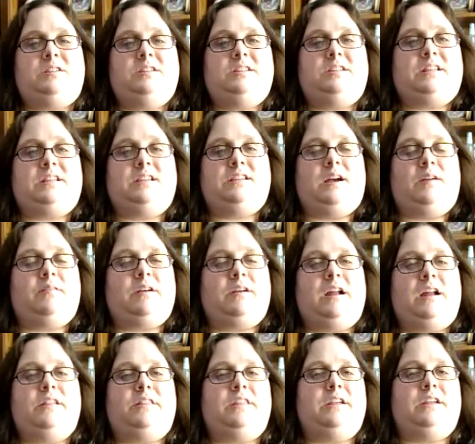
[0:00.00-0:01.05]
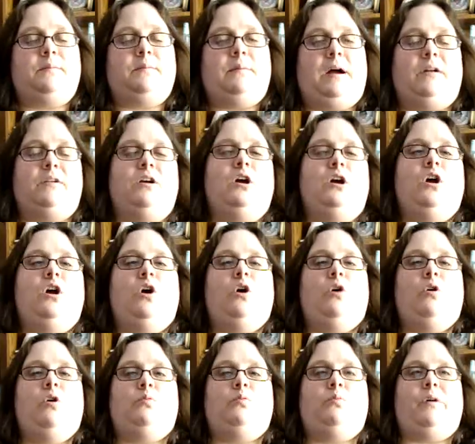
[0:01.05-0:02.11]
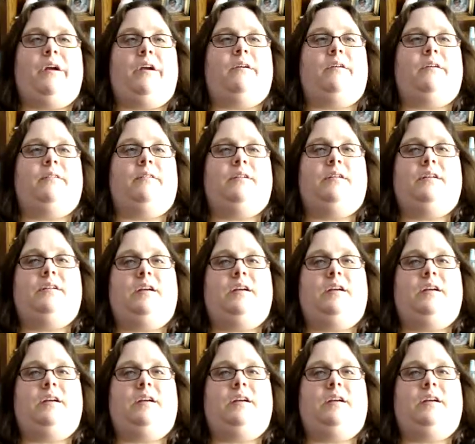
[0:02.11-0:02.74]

to take the time to kind of think about where